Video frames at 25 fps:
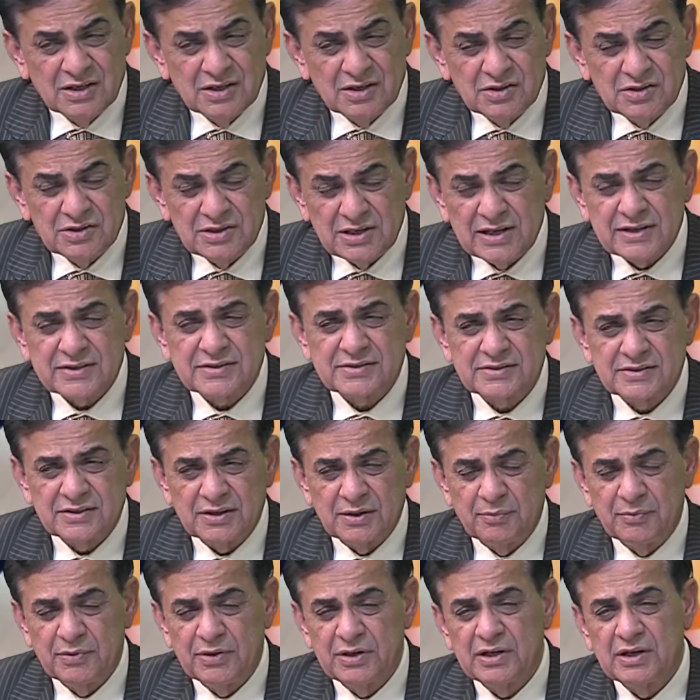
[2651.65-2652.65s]
Yes, I
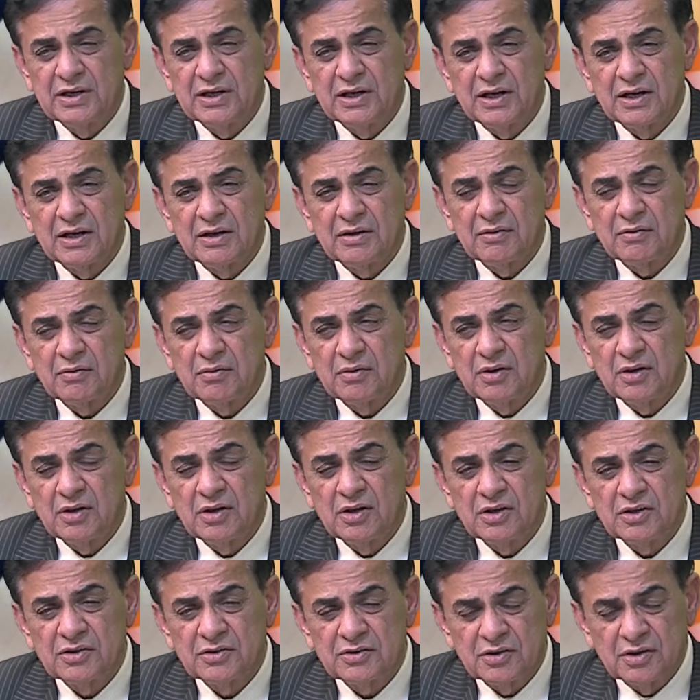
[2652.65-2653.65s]
mean,
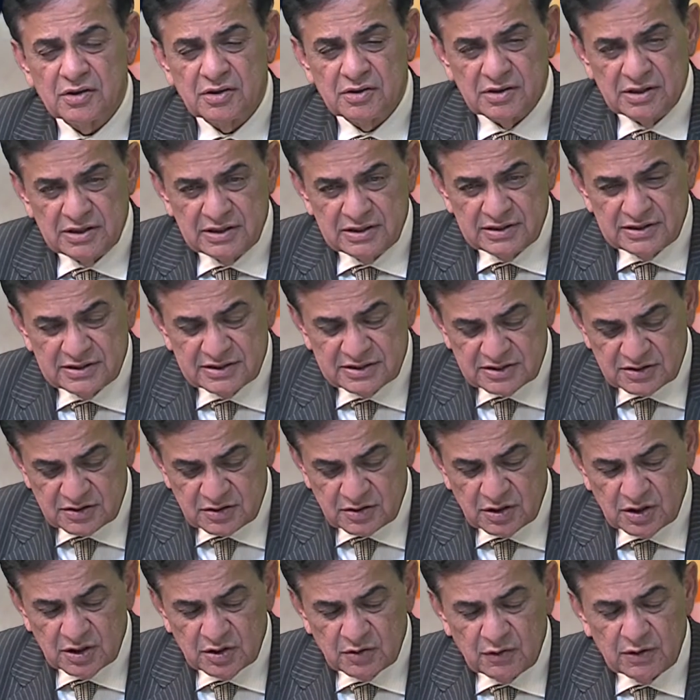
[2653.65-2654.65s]
in this
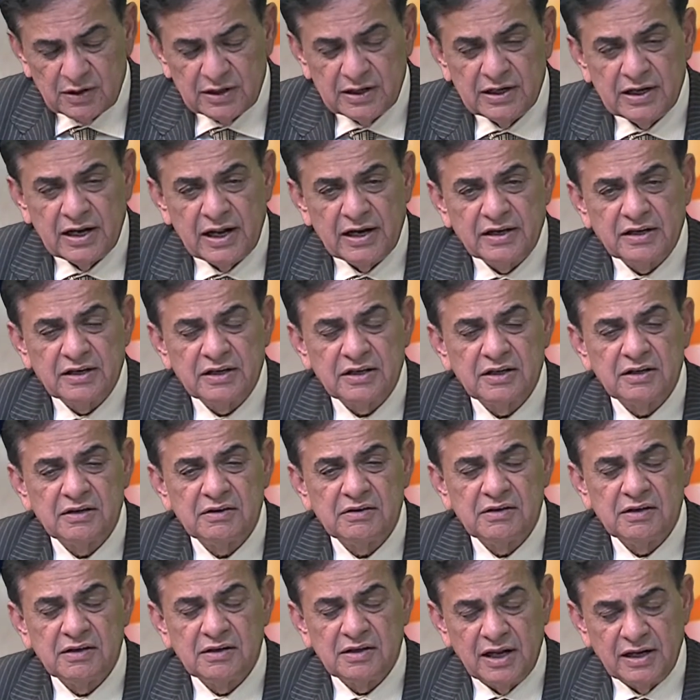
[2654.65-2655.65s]

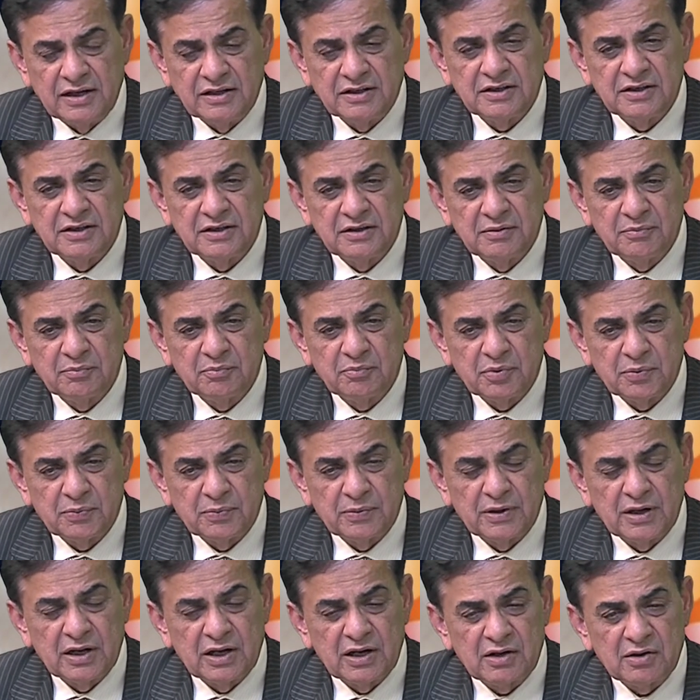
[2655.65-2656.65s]
2019,
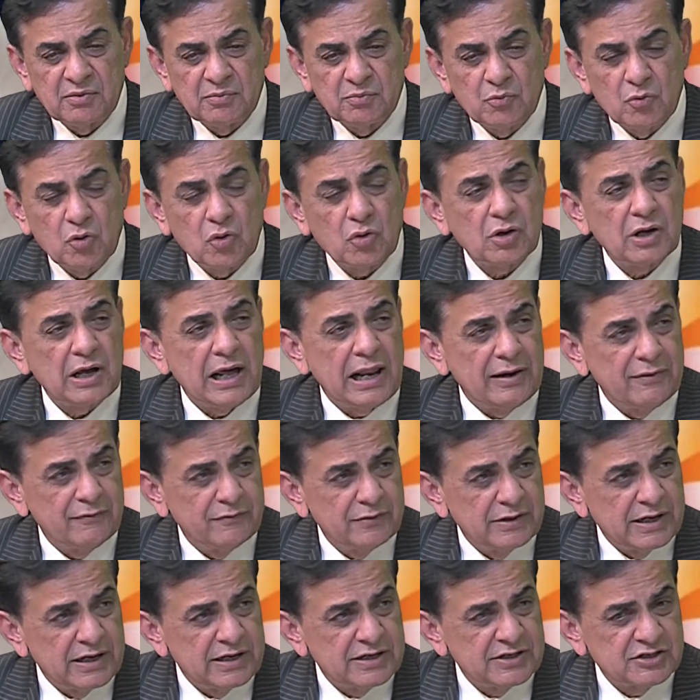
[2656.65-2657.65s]
people are more
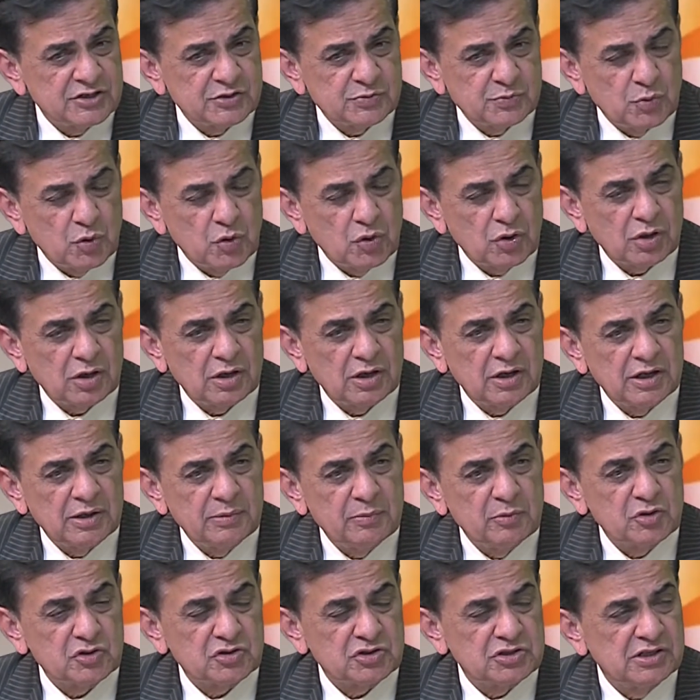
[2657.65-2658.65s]
galvanized, more
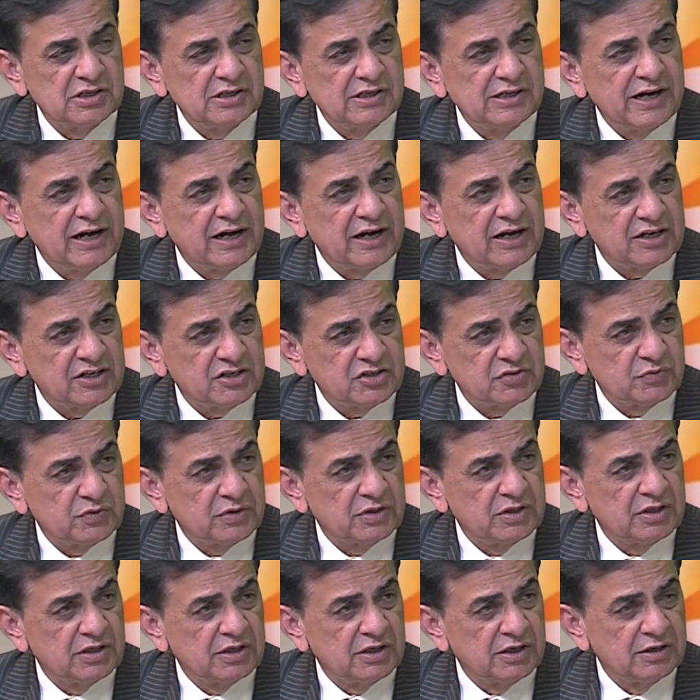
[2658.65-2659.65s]
emotionally attached with
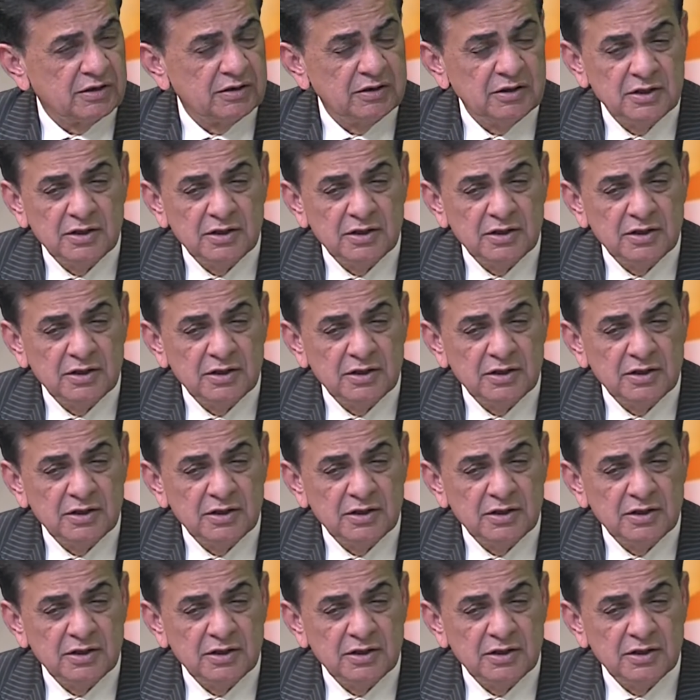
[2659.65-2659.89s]
the